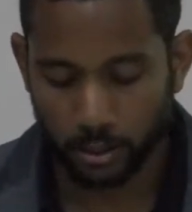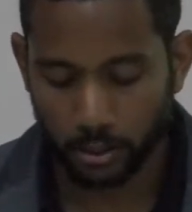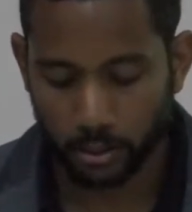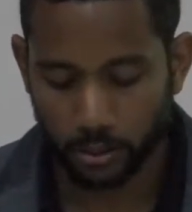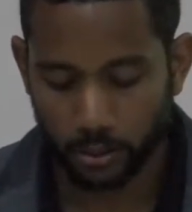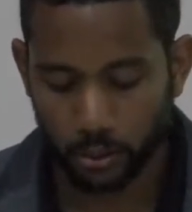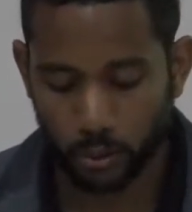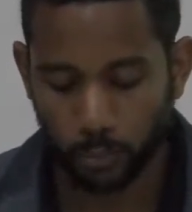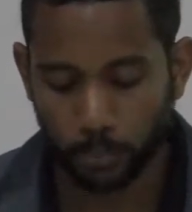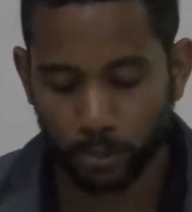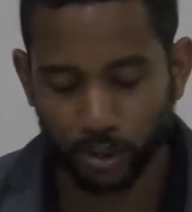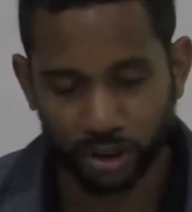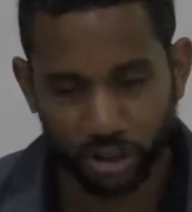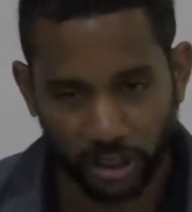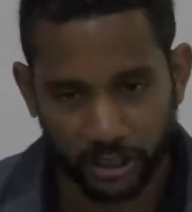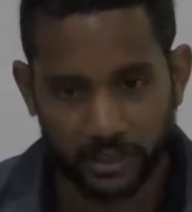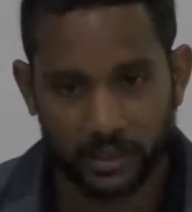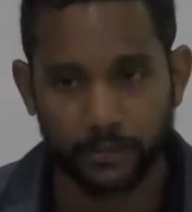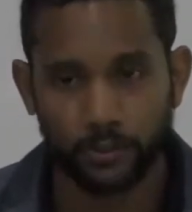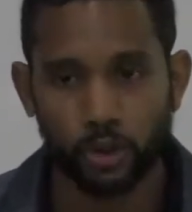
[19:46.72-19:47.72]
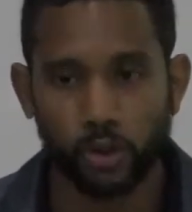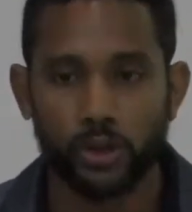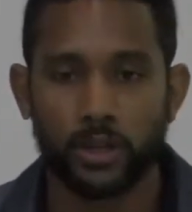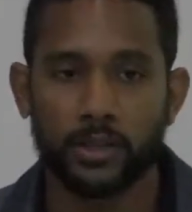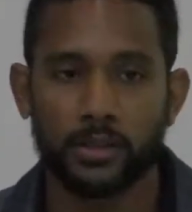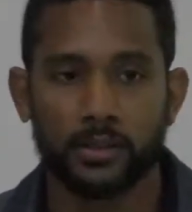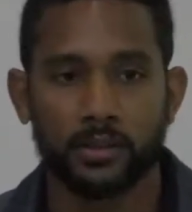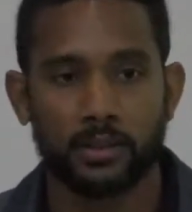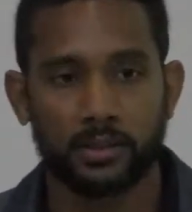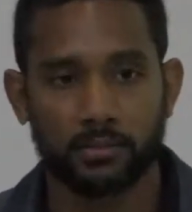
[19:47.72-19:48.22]
So projective
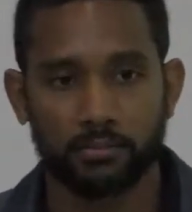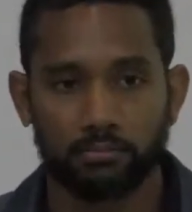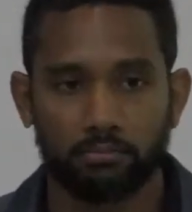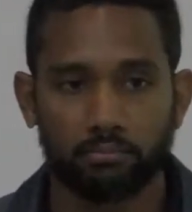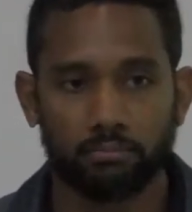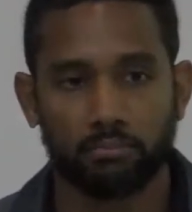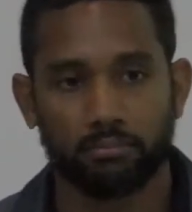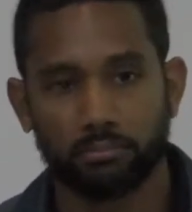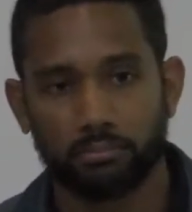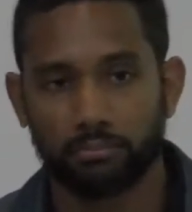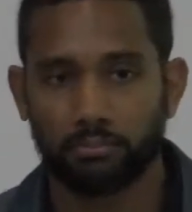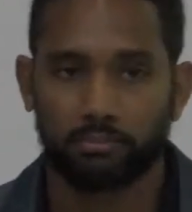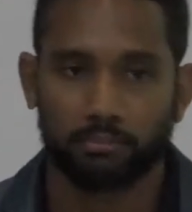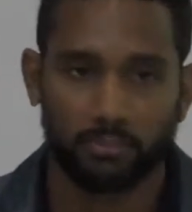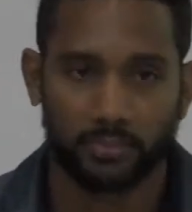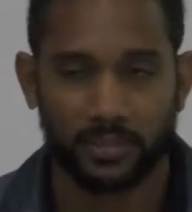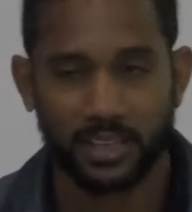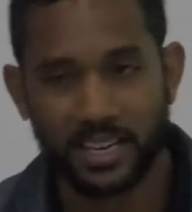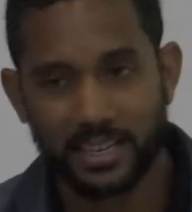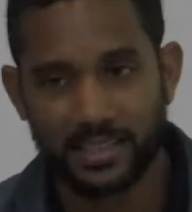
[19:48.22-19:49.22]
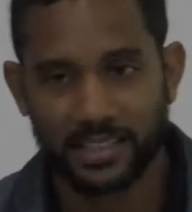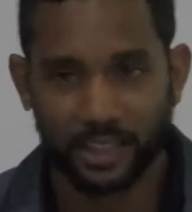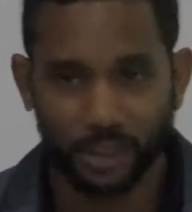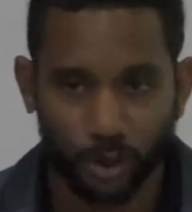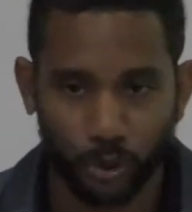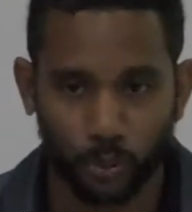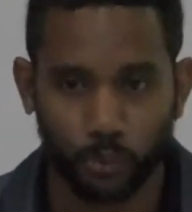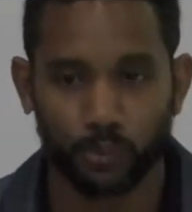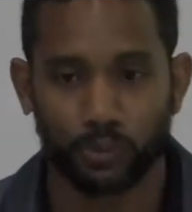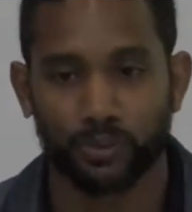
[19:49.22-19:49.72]
drawings, yes
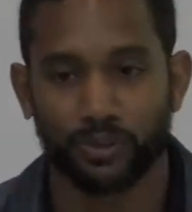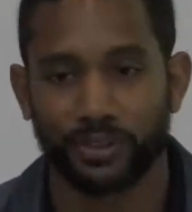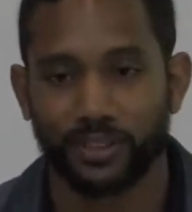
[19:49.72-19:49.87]
and no.